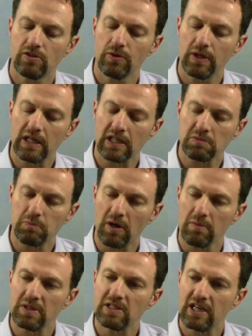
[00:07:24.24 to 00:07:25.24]
doing
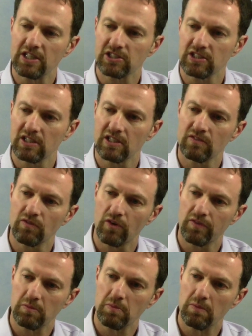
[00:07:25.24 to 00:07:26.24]
experimentation
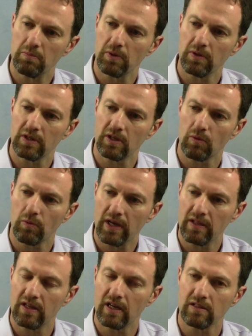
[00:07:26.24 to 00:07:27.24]
involving people in a
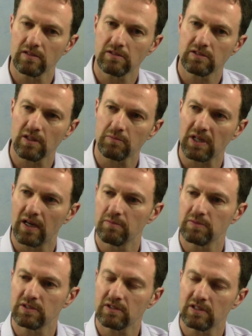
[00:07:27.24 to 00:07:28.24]
way that
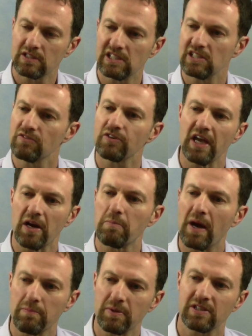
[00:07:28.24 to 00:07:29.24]
sometimes it's easy to forget
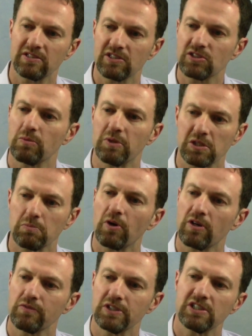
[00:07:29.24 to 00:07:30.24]
about because it's so much a
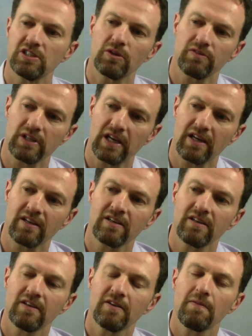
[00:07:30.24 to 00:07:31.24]
part of what you do every day.
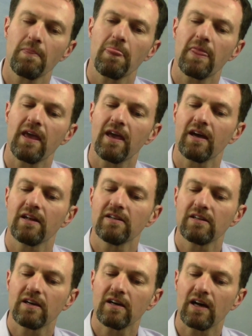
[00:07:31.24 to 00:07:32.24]

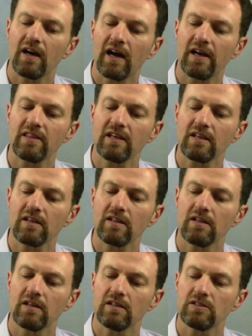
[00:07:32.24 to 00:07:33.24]
And I think,
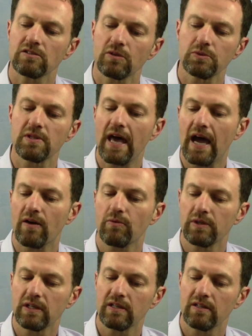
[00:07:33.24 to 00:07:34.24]
so it was that
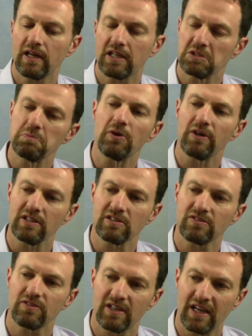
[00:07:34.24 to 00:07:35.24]
really, that
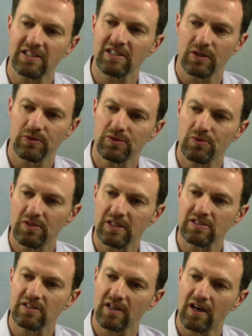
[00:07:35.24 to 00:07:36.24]
experience of connecting those two
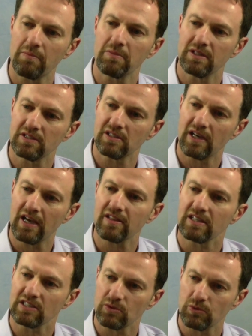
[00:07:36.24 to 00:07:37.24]
things that got me into
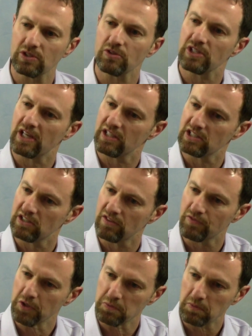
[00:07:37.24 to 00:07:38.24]
ethics and research ethics in the
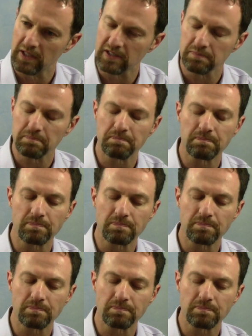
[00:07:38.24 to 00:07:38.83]
first place.